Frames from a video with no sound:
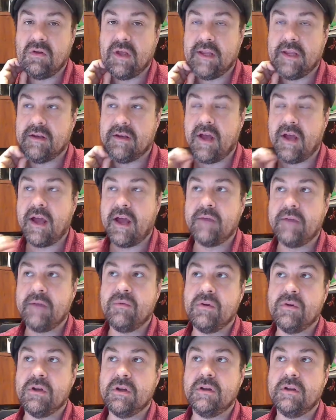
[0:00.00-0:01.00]
And I
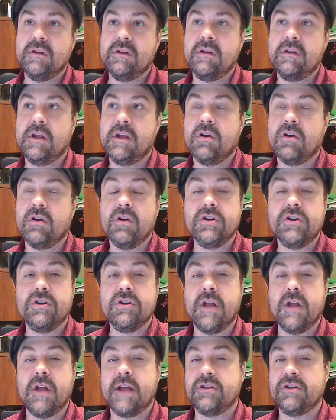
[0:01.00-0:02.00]
would encourage you
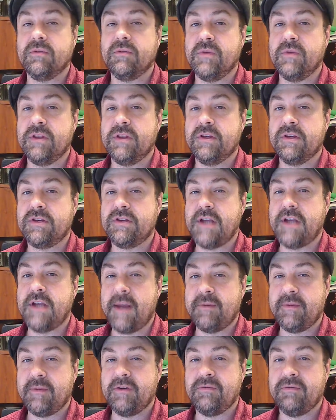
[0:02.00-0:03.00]
to actually read the
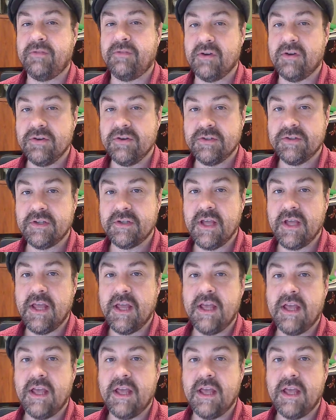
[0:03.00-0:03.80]
chapter first